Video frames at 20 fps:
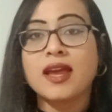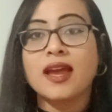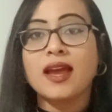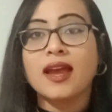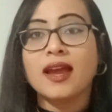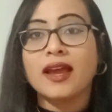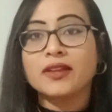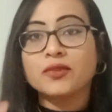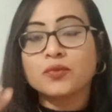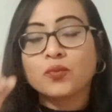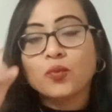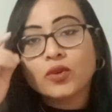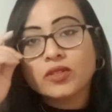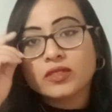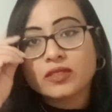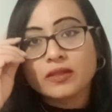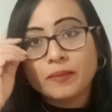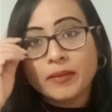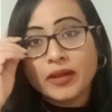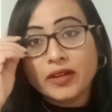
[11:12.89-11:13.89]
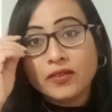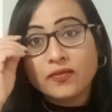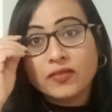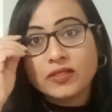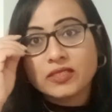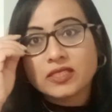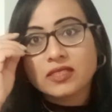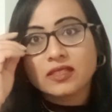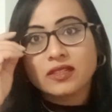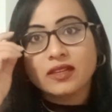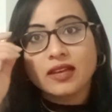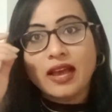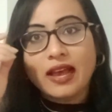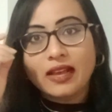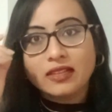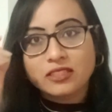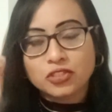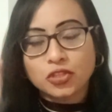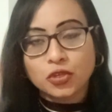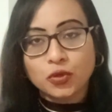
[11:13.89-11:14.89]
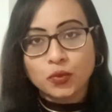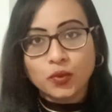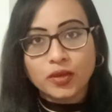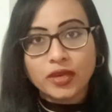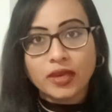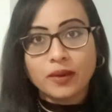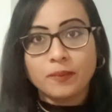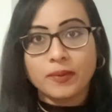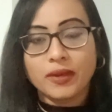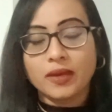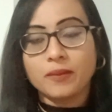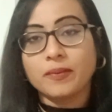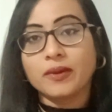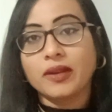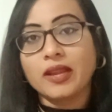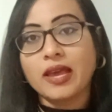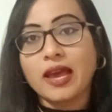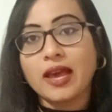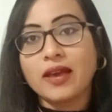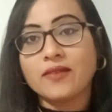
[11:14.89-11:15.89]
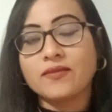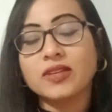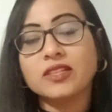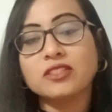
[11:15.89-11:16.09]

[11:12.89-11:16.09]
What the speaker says: and what the benefits as UK people having.